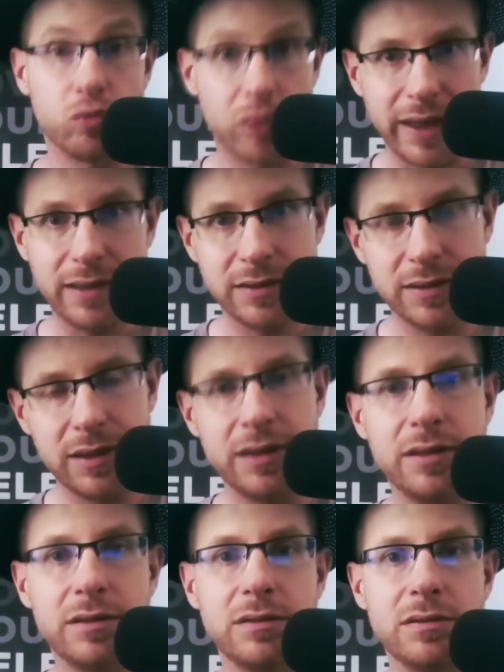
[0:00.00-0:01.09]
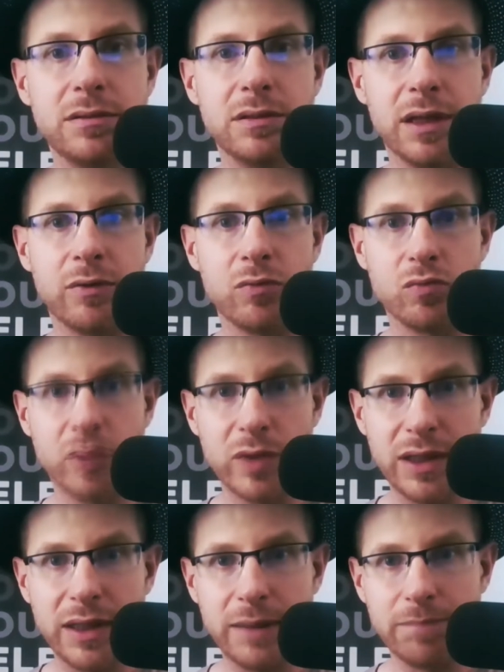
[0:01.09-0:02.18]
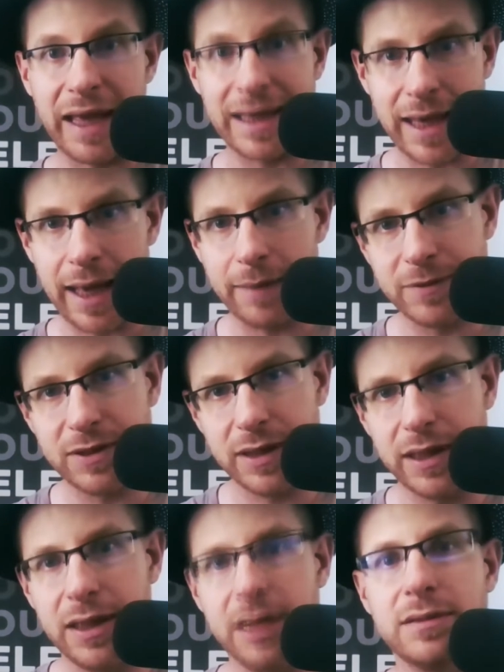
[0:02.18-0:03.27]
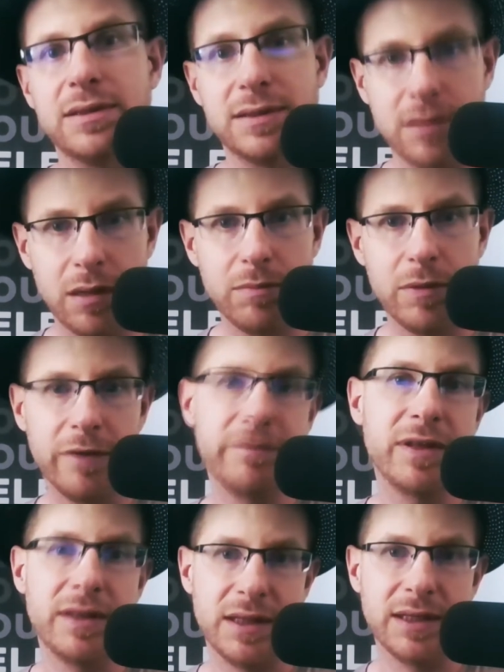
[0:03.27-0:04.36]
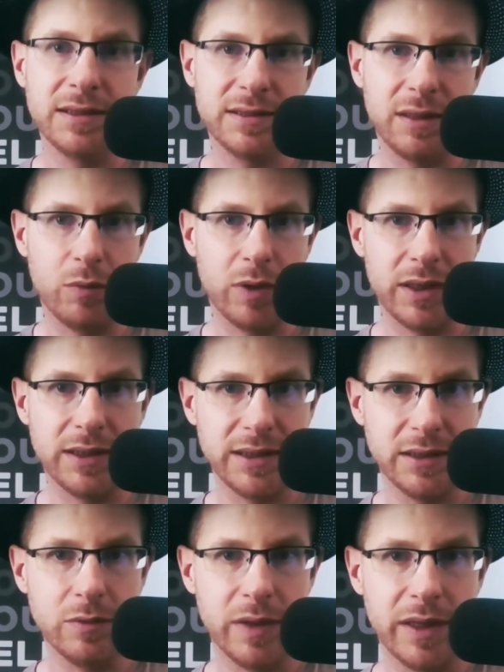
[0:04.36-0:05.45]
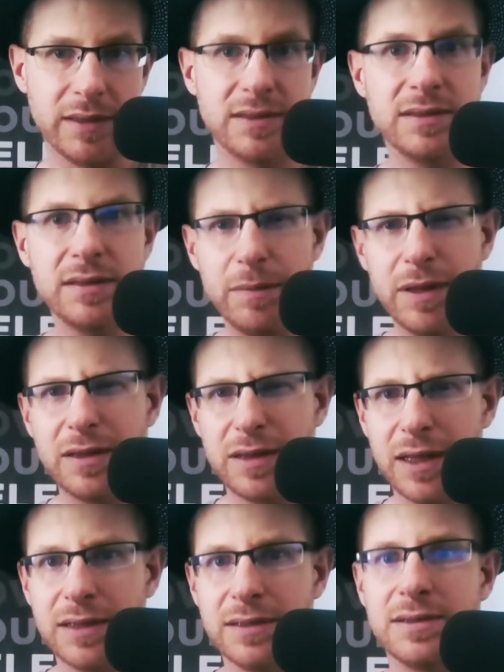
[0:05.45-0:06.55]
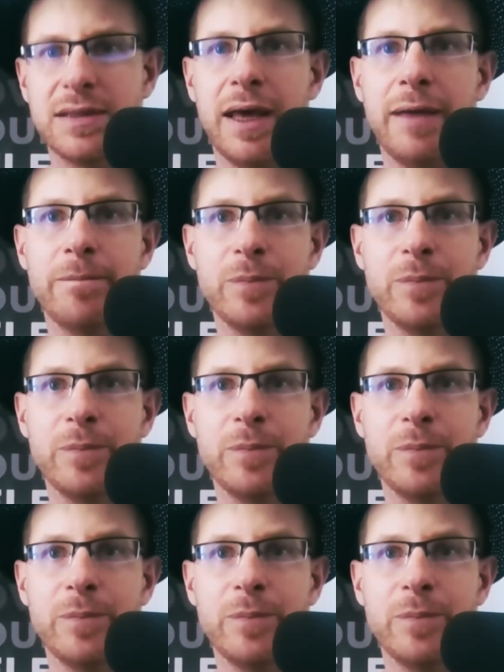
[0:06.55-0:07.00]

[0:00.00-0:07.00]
great in like really encapsulating some of the things that we're going to deal with and some of the things that